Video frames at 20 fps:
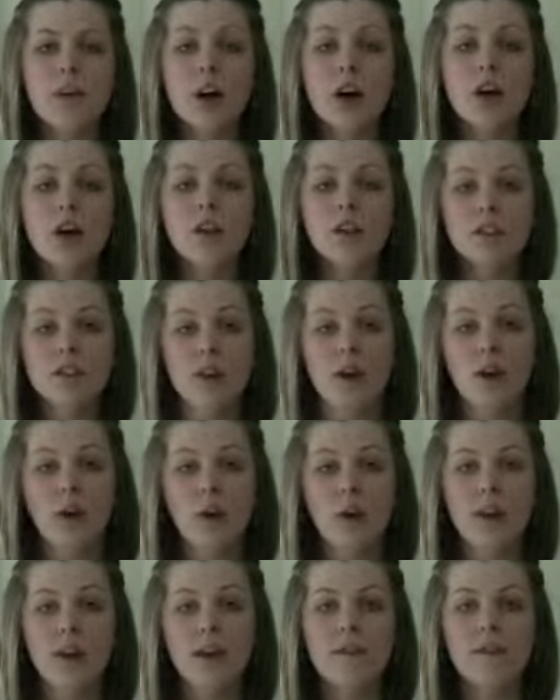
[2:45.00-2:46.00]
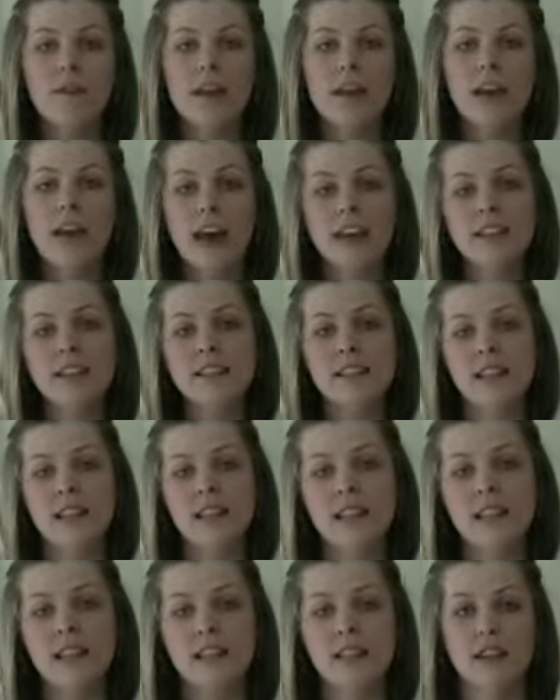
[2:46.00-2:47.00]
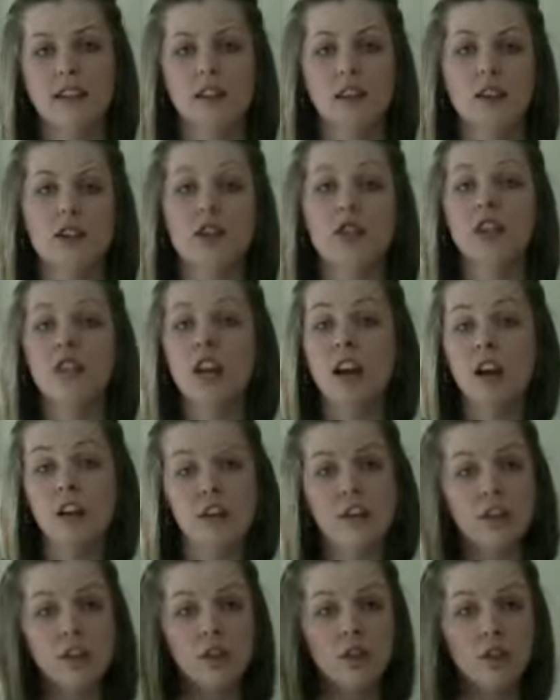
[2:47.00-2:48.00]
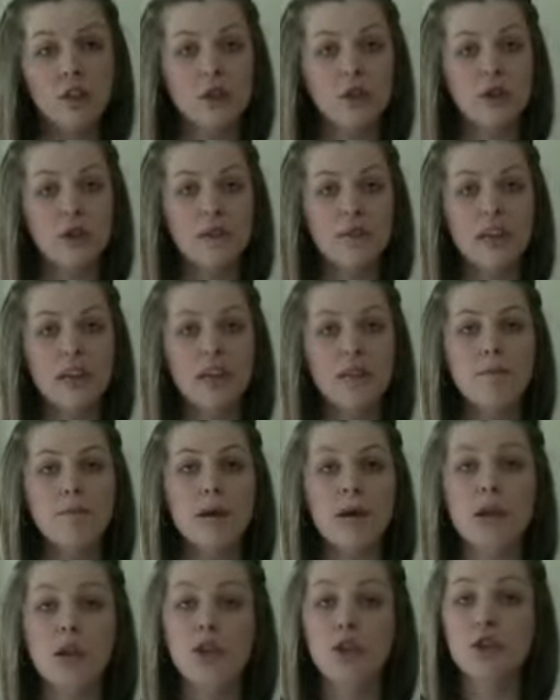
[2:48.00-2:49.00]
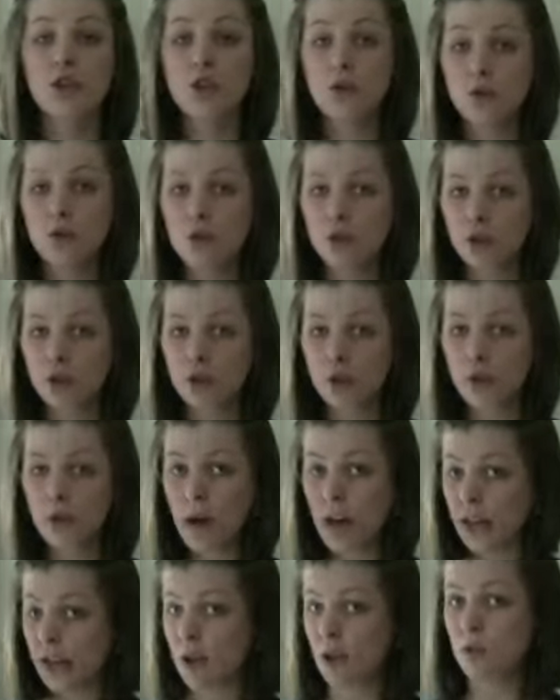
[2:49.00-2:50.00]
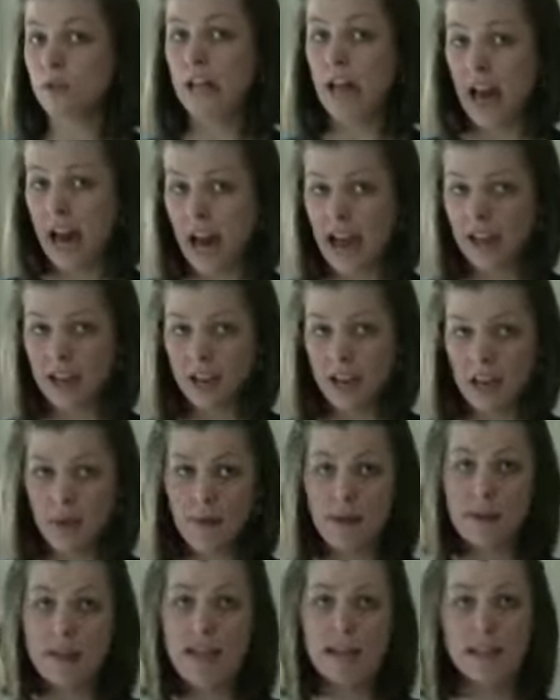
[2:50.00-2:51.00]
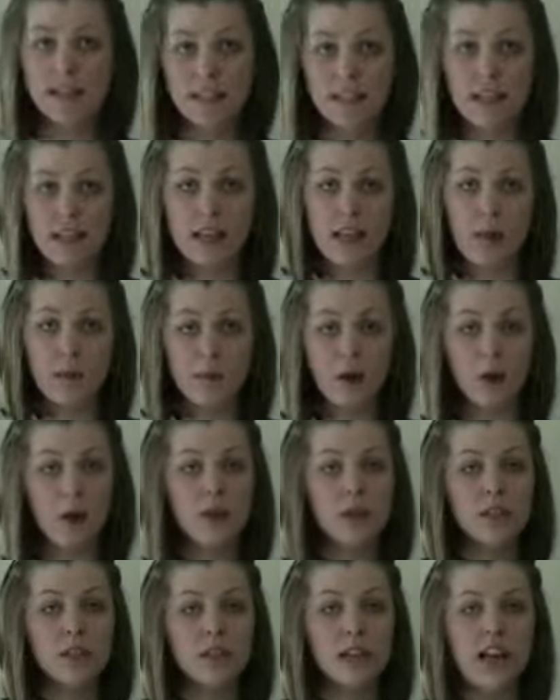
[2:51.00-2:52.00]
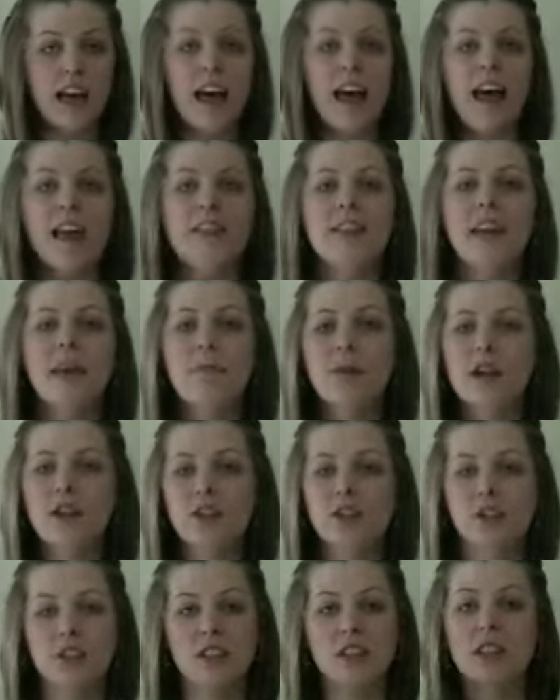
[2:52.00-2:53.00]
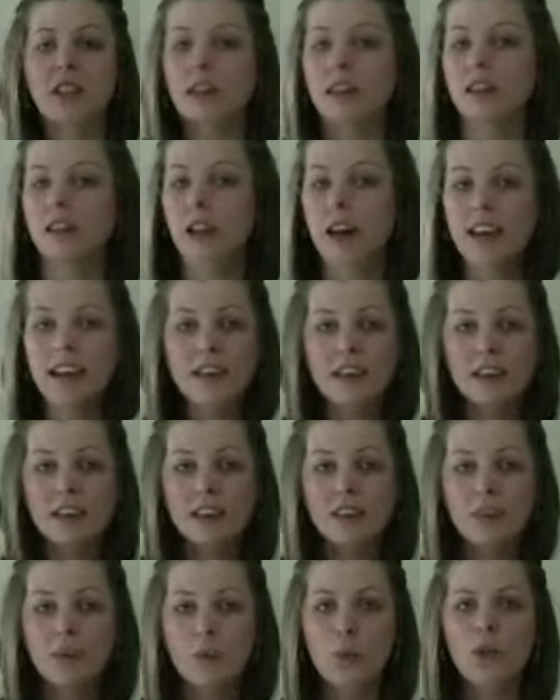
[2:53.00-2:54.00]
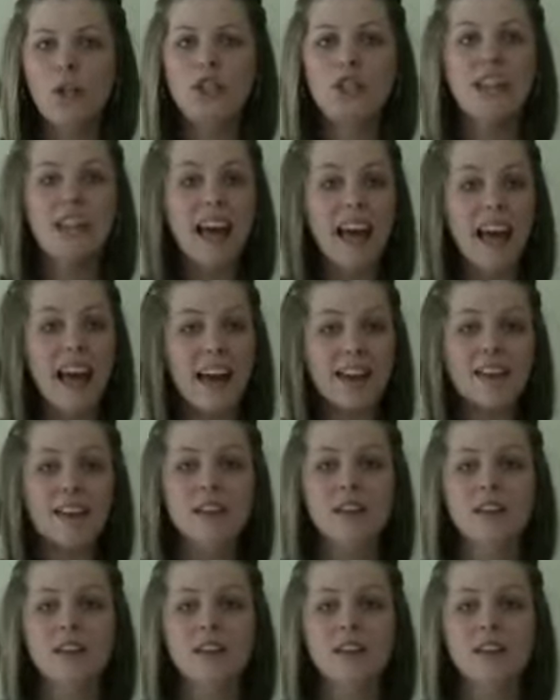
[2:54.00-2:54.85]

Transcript: Also, if the guest doesn't necessarily share it on their newsfeed, but you do, and you tag them and they see that post, they might just click like, which again